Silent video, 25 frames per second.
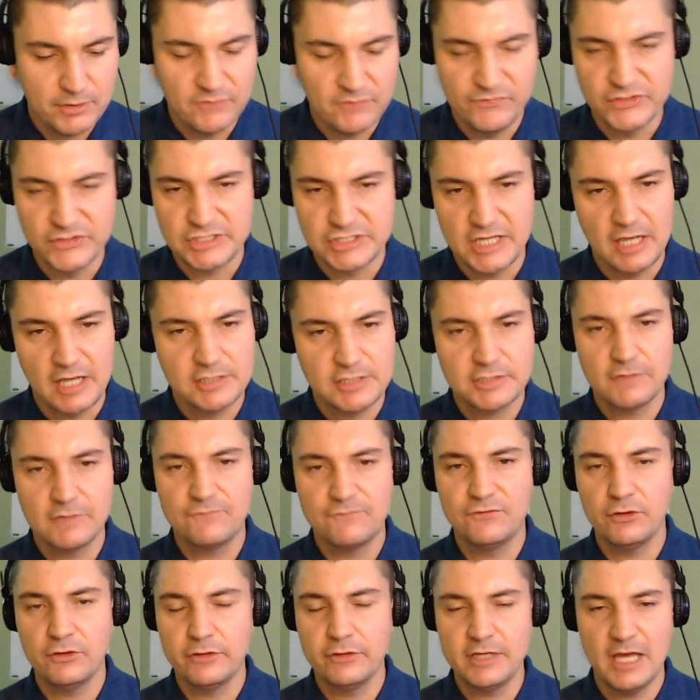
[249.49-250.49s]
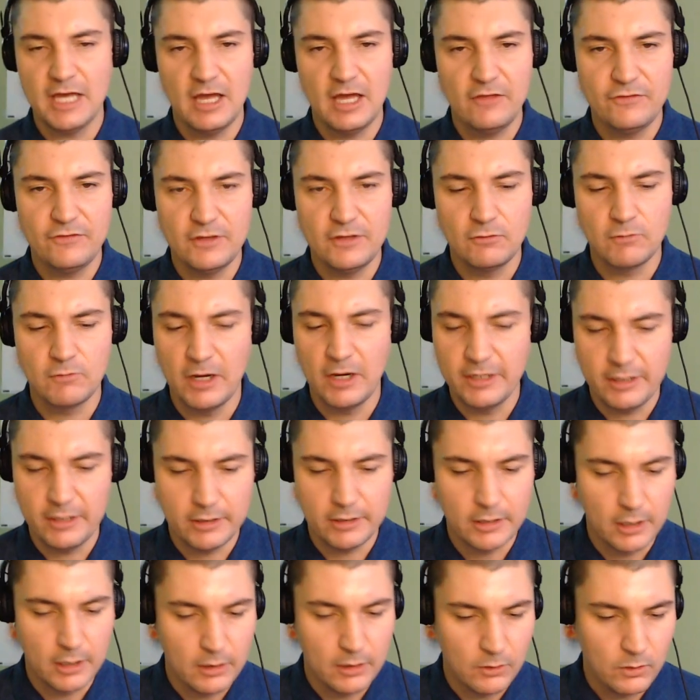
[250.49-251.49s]
But if the Saints are fully healthy, ready
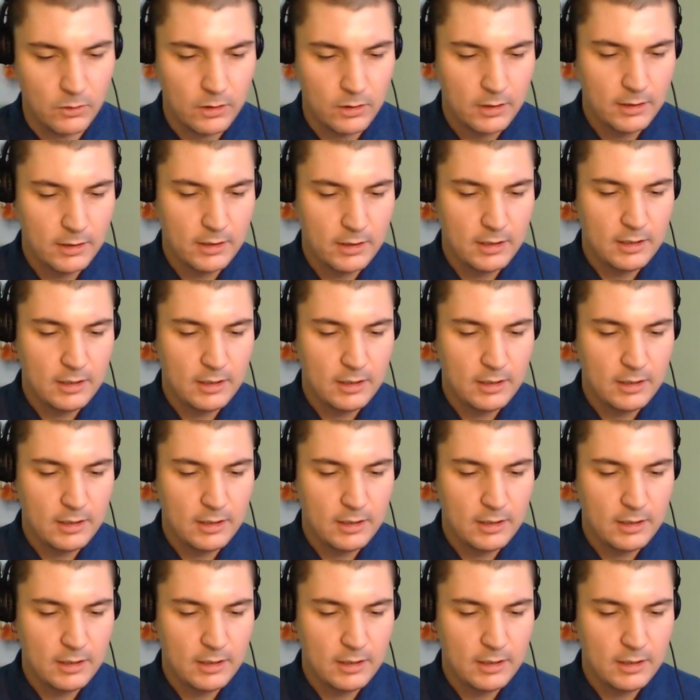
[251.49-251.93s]
to go,